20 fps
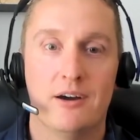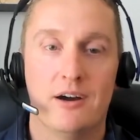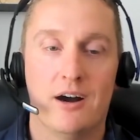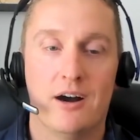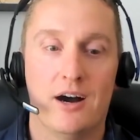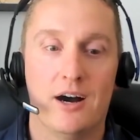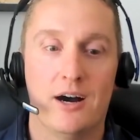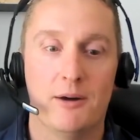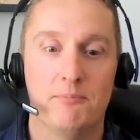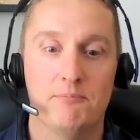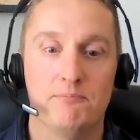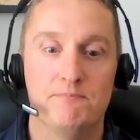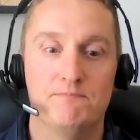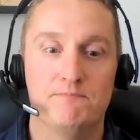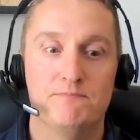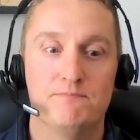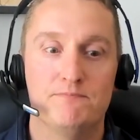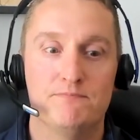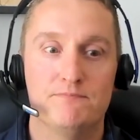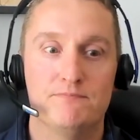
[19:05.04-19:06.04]
um,
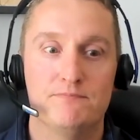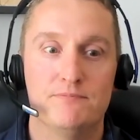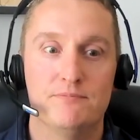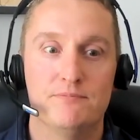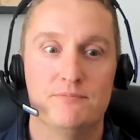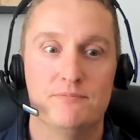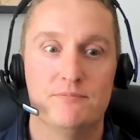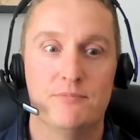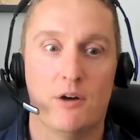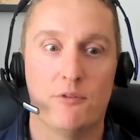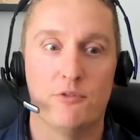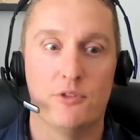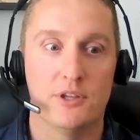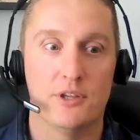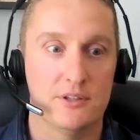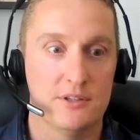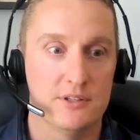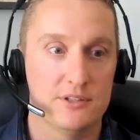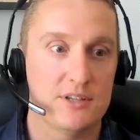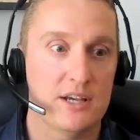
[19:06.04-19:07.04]
of
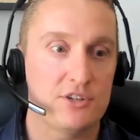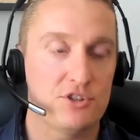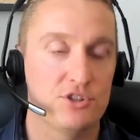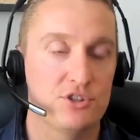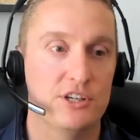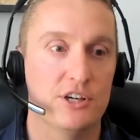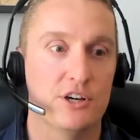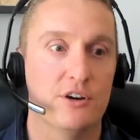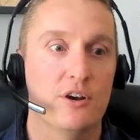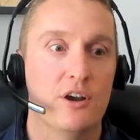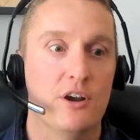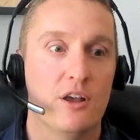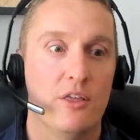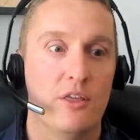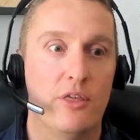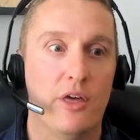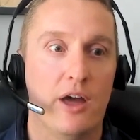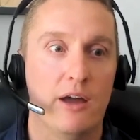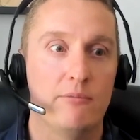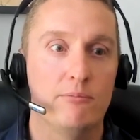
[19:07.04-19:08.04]
the session here
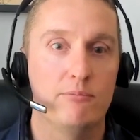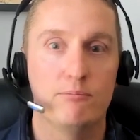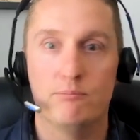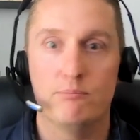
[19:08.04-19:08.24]
that